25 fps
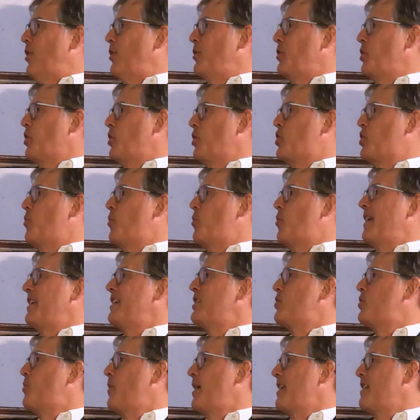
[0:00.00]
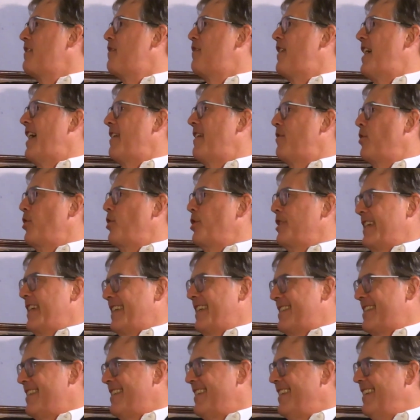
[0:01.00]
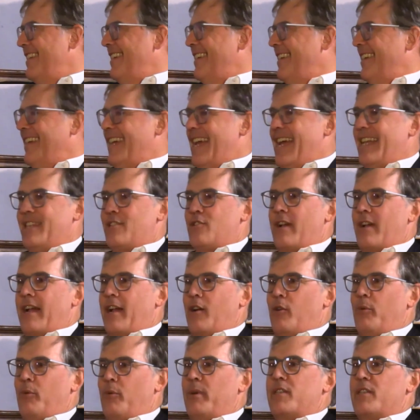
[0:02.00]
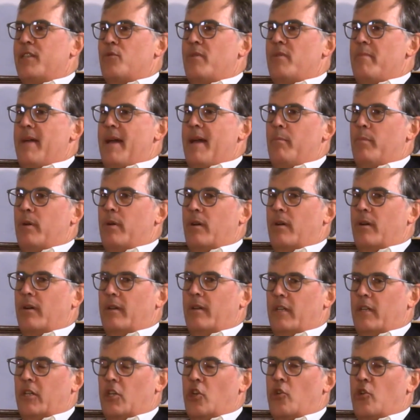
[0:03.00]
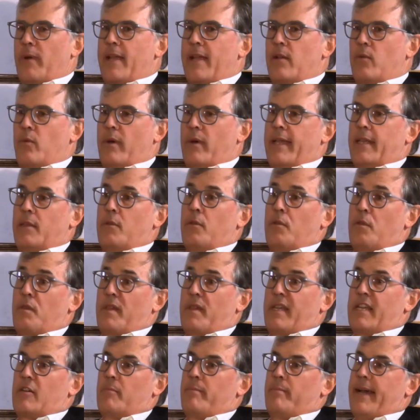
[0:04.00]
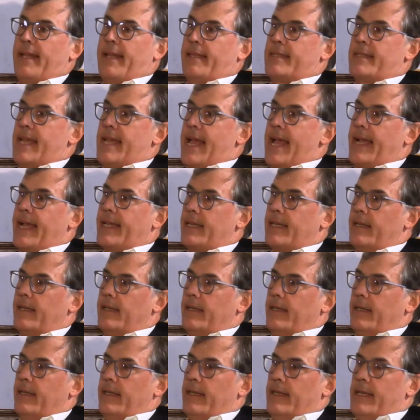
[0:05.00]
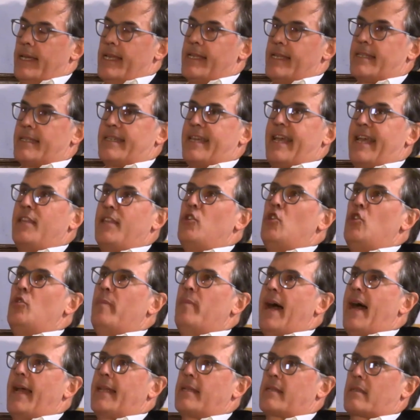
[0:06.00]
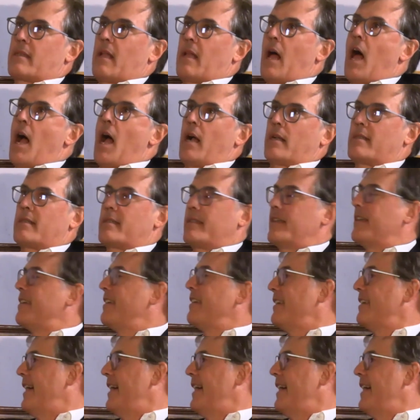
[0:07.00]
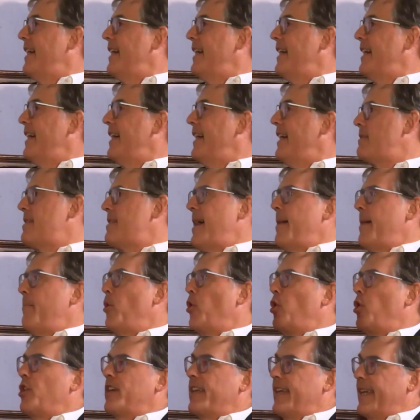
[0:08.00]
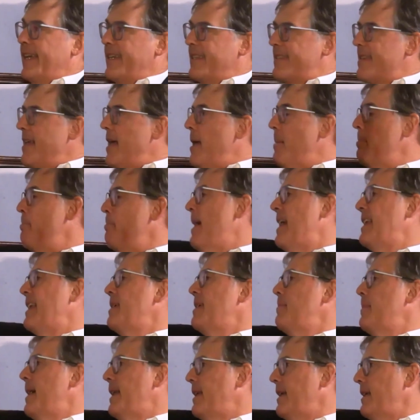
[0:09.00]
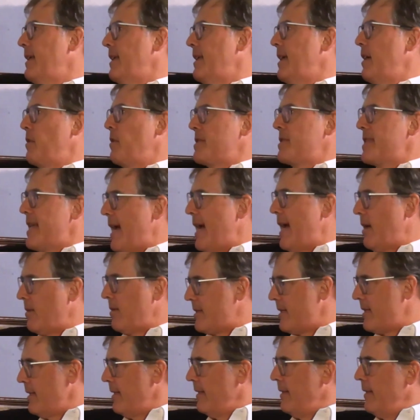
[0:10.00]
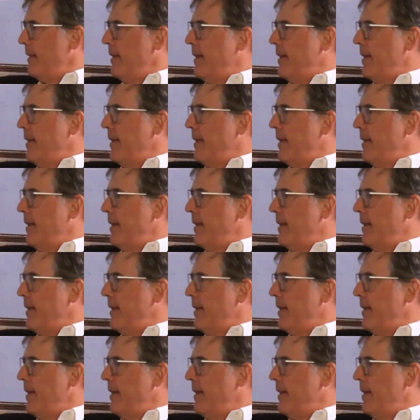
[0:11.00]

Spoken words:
on your 2025 earnings. And so I always remember a great way to think about tech is, can you buy stocks at one-time earnings many, many years out?